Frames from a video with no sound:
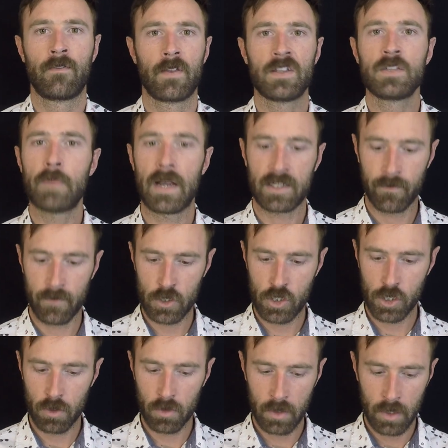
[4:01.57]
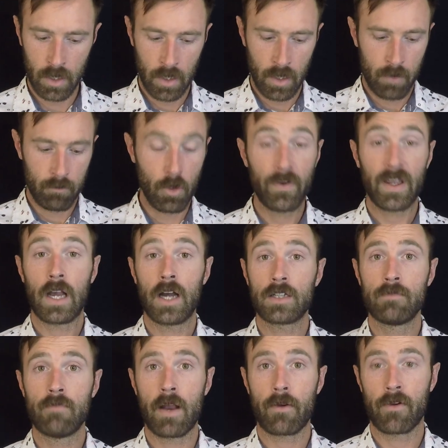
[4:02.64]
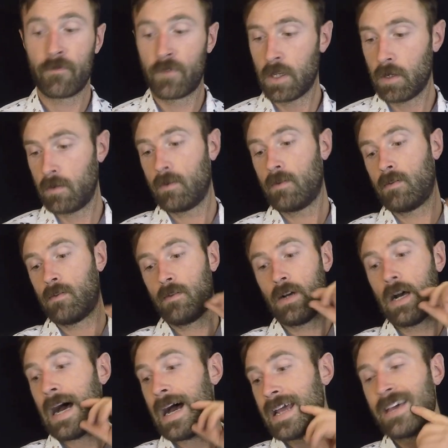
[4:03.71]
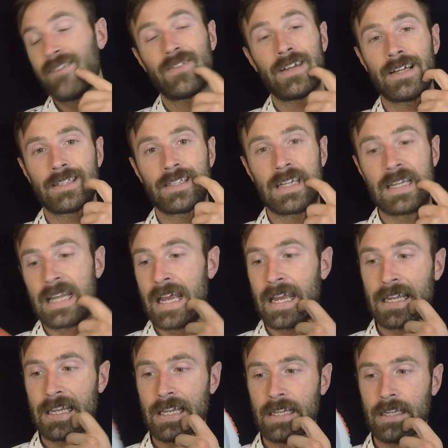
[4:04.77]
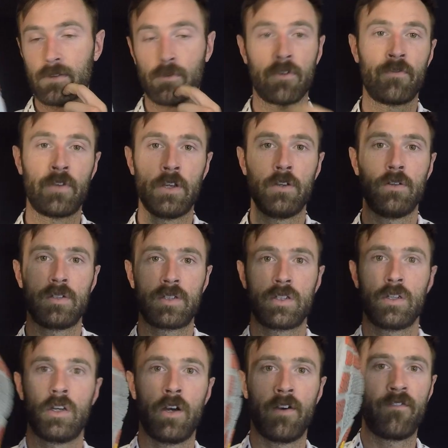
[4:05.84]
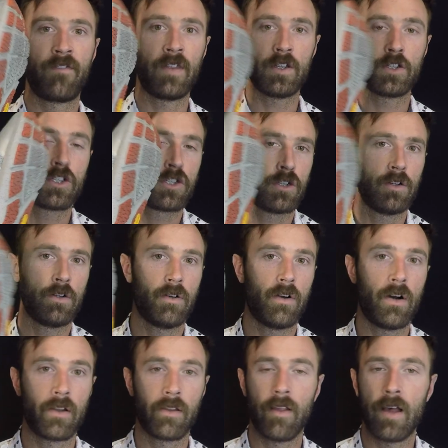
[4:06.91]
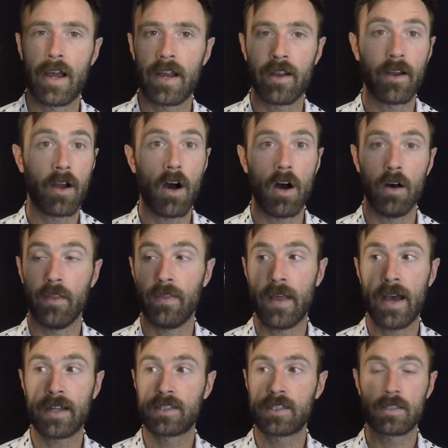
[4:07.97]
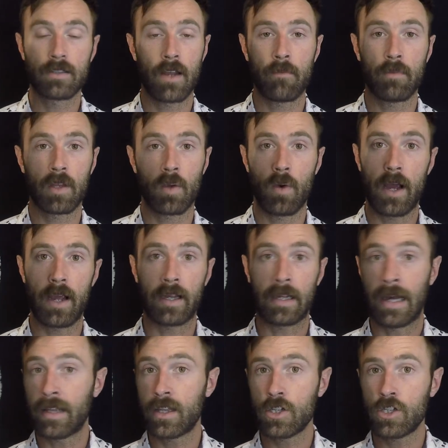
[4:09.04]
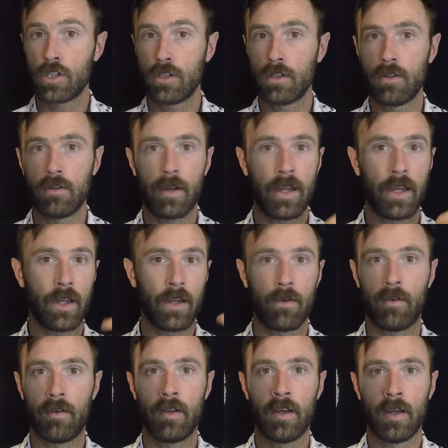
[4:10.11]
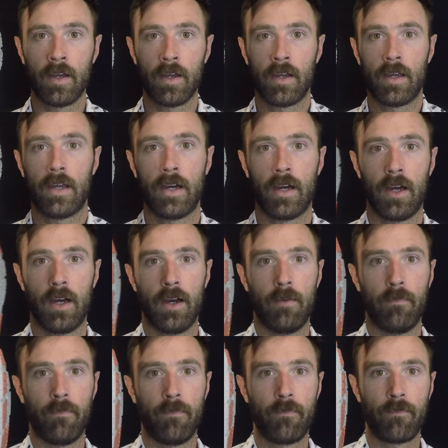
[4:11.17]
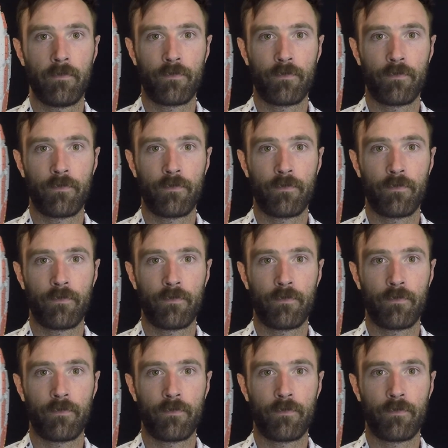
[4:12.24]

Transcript: the specs of the shoe. Moving on to my review. I have not seen any reviews of this shoe online at all, and that's namely why I got the shoe and I'm